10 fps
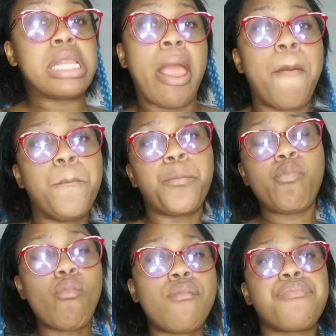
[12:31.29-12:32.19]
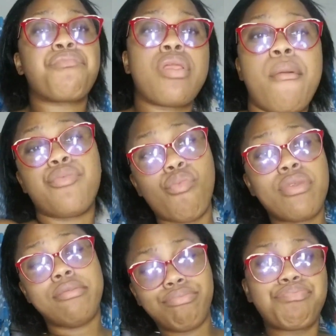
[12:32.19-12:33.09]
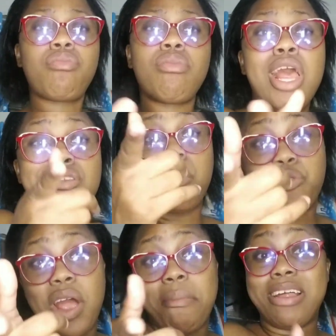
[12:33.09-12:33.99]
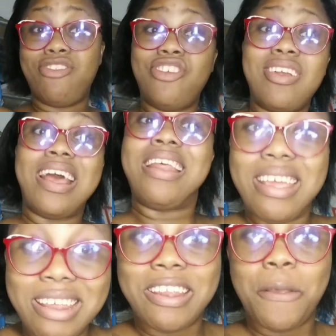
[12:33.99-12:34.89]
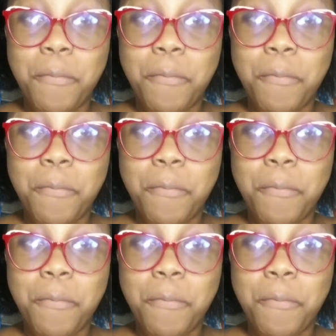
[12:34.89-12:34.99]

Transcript: What am to make for you? Subscribe and share that easy.